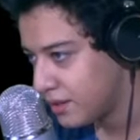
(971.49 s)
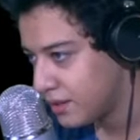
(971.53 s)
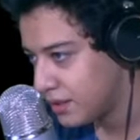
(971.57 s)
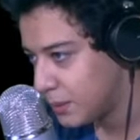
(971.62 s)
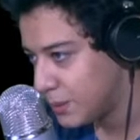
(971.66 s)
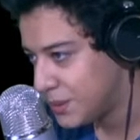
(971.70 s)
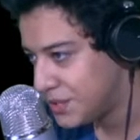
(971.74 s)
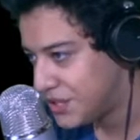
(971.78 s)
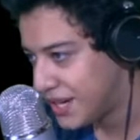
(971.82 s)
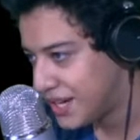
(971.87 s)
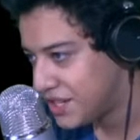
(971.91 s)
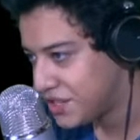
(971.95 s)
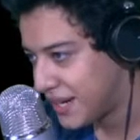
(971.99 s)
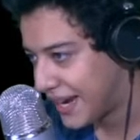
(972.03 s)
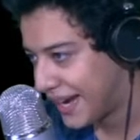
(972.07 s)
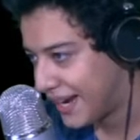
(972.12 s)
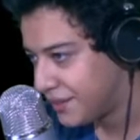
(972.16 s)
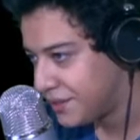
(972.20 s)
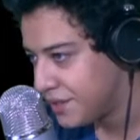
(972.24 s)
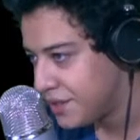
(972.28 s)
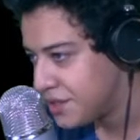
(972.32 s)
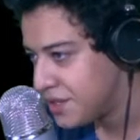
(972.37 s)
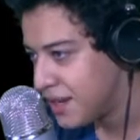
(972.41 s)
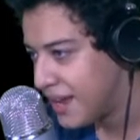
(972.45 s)
Did we change
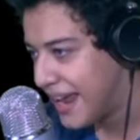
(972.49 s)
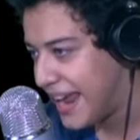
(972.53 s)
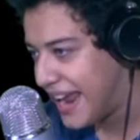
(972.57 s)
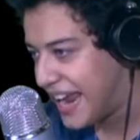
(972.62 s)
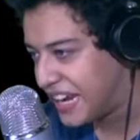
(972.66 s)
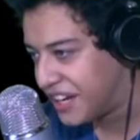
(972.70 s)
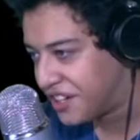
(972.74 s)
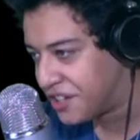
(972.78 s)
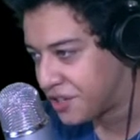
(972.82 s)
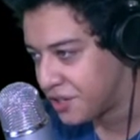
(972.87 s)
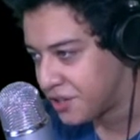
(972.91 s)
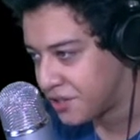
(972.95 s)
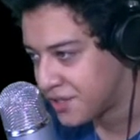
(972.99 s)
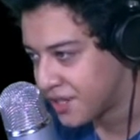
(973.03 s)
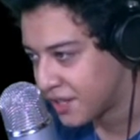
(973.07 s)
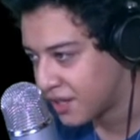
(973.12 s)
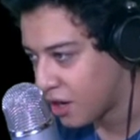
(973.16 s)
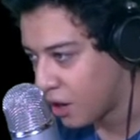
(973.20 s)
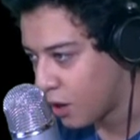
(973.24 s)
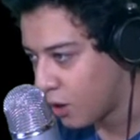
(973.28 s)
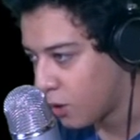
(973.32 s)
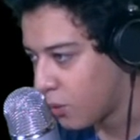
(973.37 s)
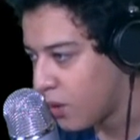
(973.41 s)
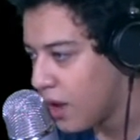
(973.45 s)
characters? 8 years
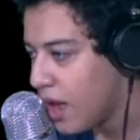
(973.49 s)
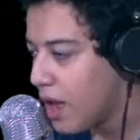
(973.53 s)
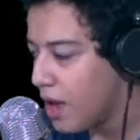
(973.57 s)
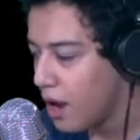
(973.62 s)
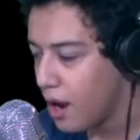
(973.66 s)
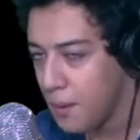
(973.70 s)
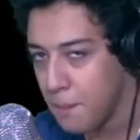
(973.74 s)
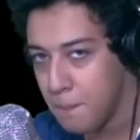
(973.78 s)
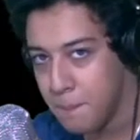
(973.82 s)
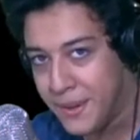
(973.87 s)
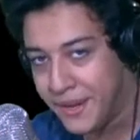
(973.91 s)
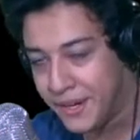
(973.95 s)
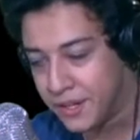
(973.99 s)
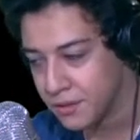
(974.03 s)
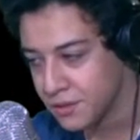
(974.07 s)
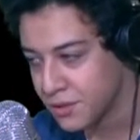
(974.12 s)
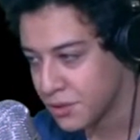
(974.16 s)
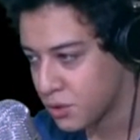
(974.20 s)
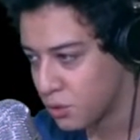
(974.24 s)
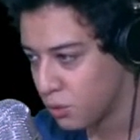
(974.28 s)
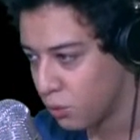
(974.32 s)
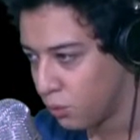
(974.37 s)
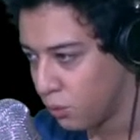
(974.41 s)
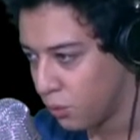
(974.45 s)
ago, a middle
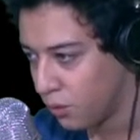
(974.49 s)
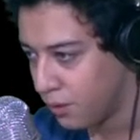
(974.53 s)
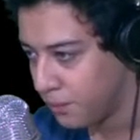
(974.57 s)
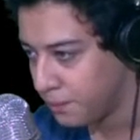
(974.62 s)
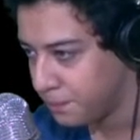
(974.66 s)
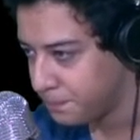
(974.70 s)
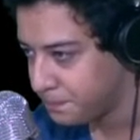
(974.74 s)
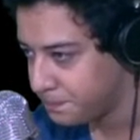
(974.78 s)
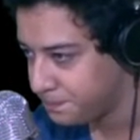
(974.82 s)
school.